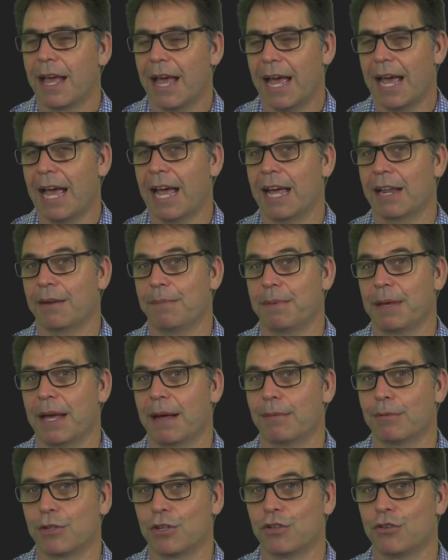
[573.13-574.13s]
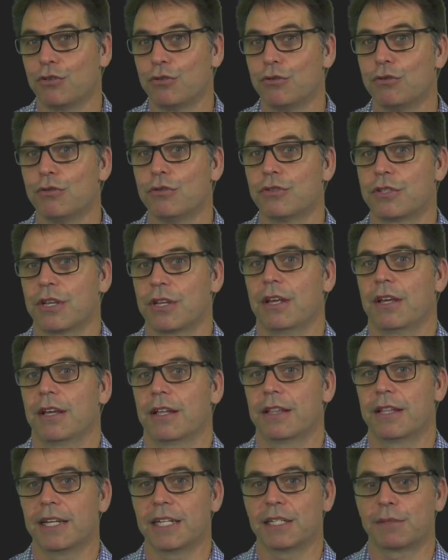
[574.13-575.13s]
and be able to use
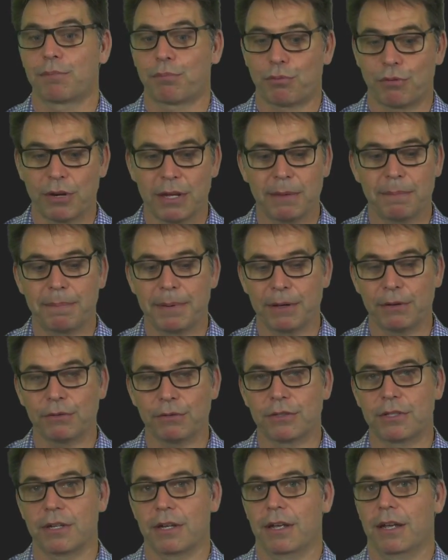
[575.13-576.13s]
these pre-built